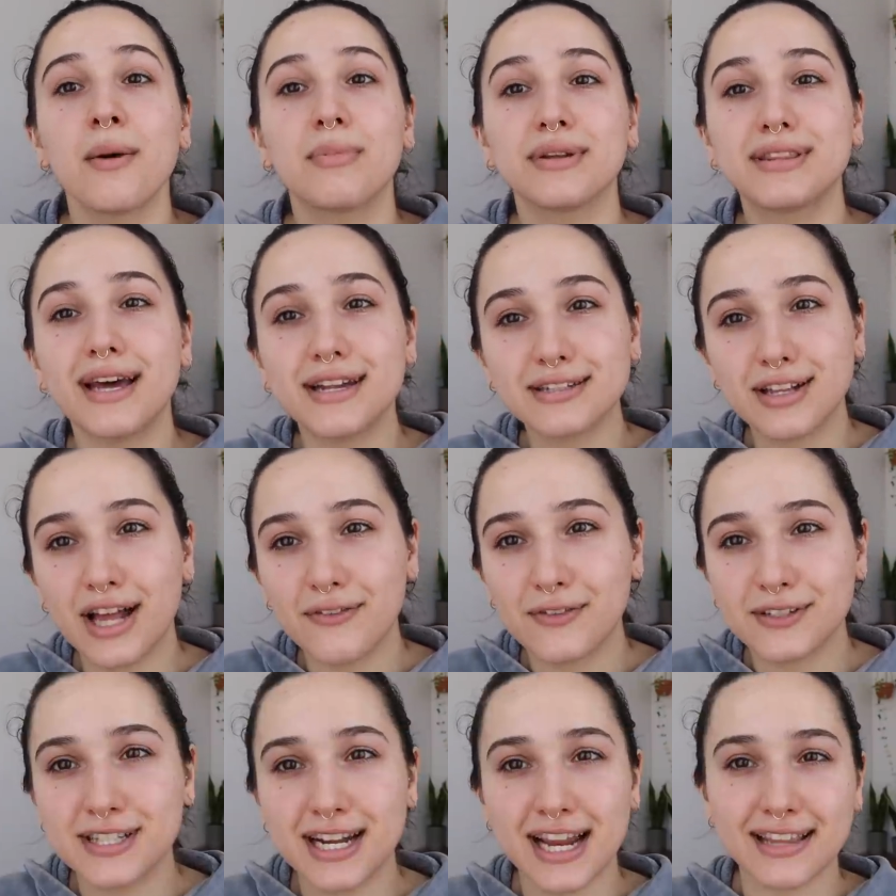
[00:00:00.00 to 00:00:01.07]
But that is all I have for
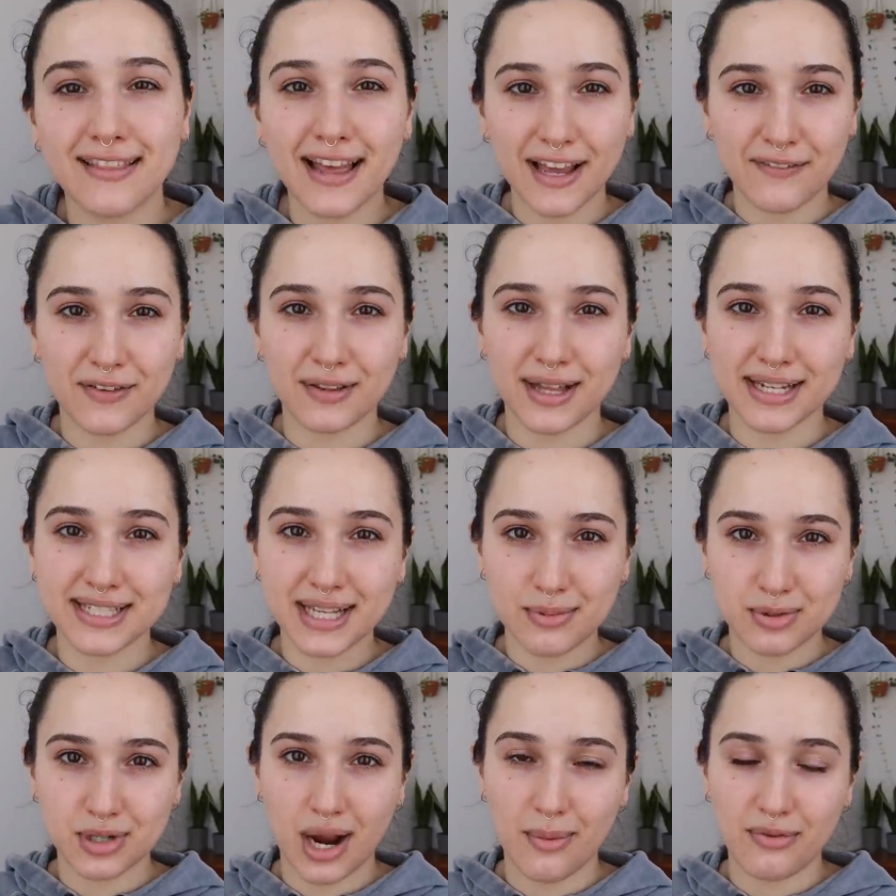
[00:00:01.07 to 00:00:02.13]
today. Like if you like,
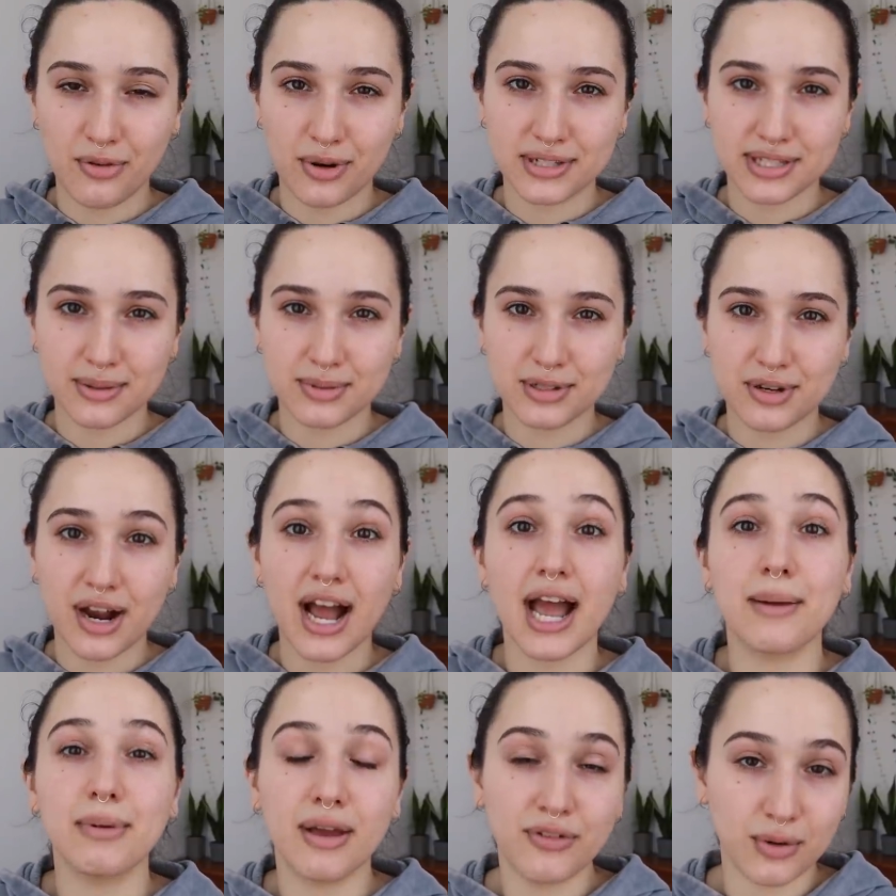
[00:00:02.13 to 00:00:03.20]
subscribe if you want to
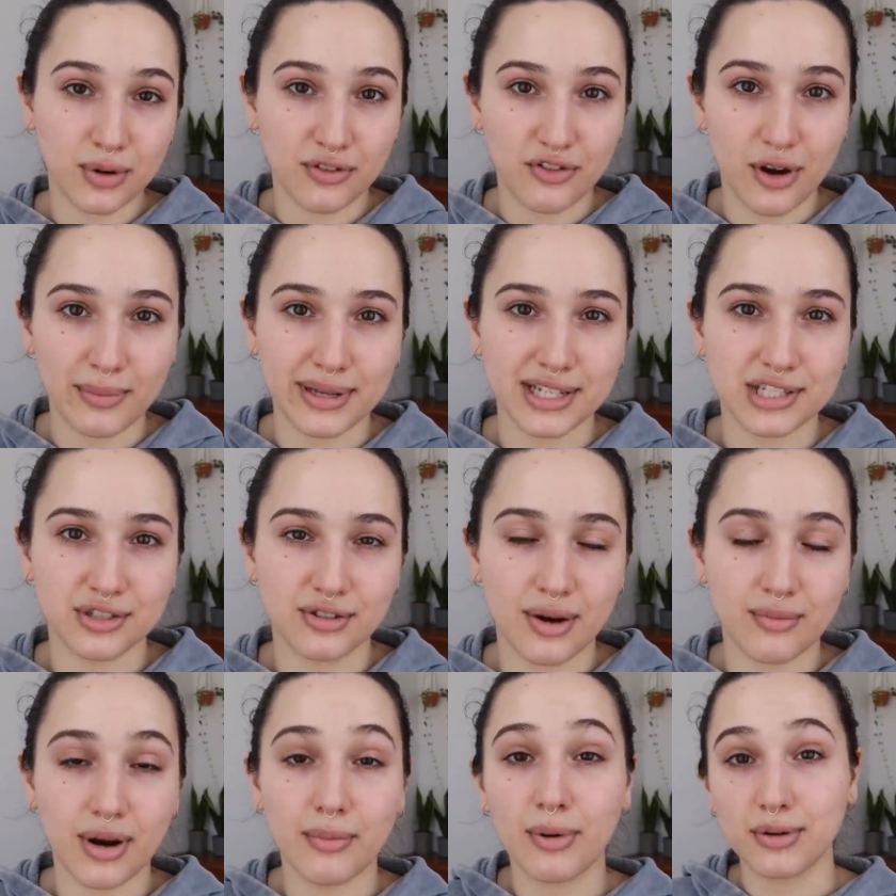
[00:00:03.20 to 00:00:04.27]
subscribe. If you want to follow me on
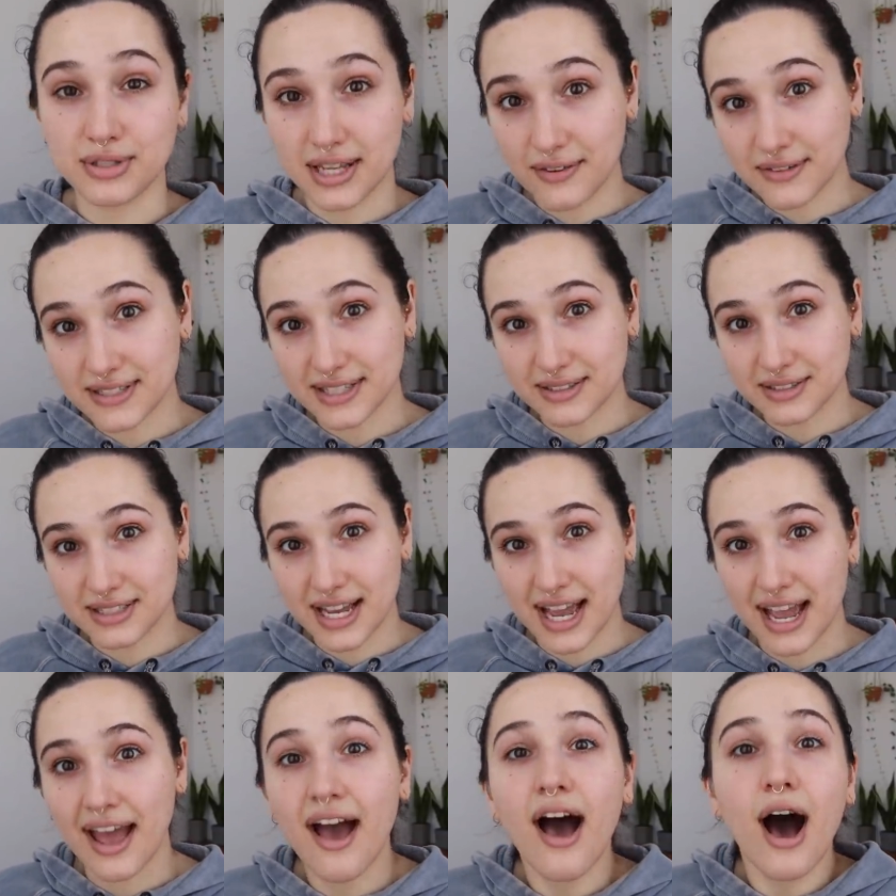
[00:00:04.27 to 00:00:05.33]
Instagram where I post every single
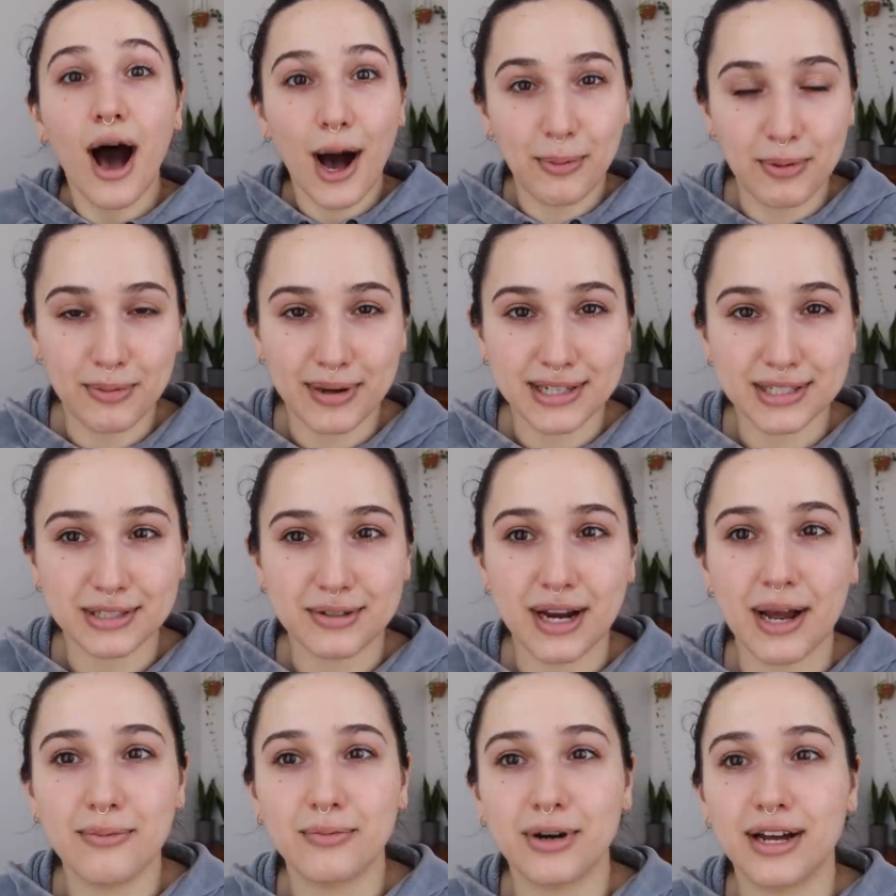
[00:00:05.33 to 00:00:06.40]
day, I'll put my
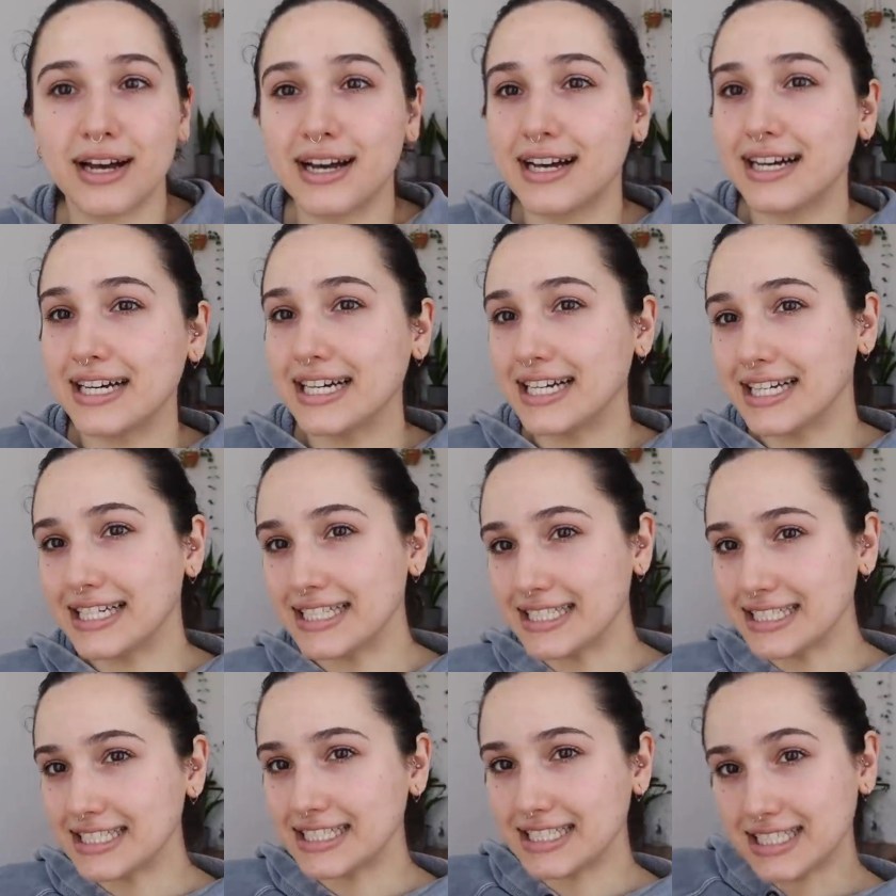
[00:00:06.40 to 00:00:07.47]
Instagram
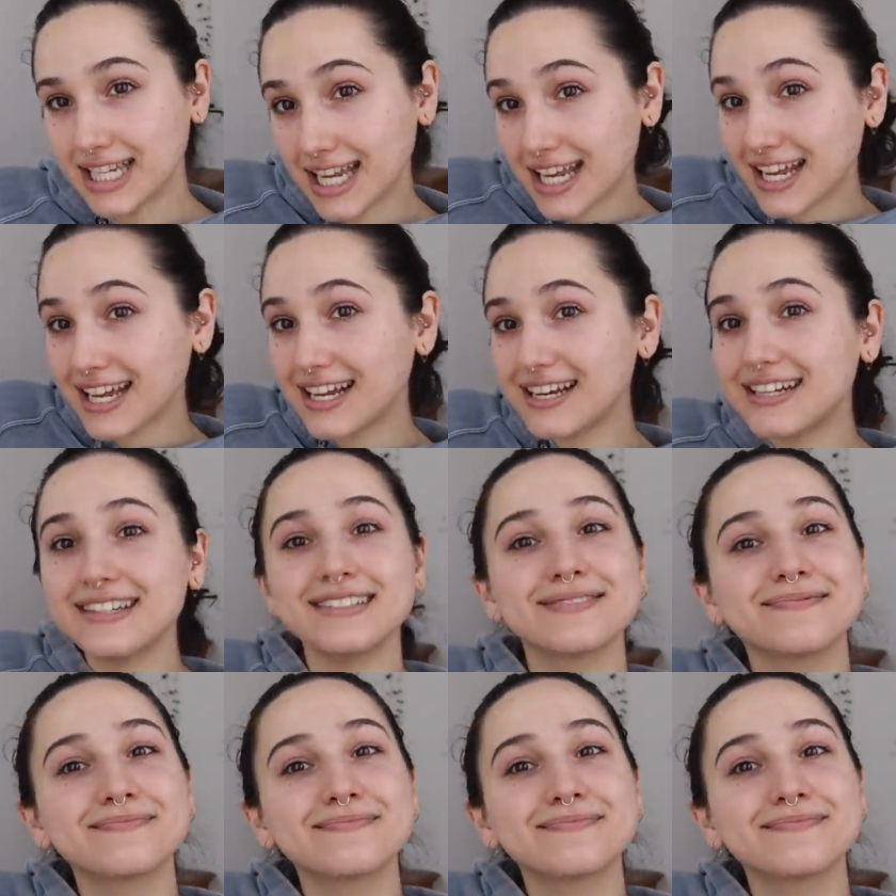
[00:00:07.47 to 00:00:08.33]
right here.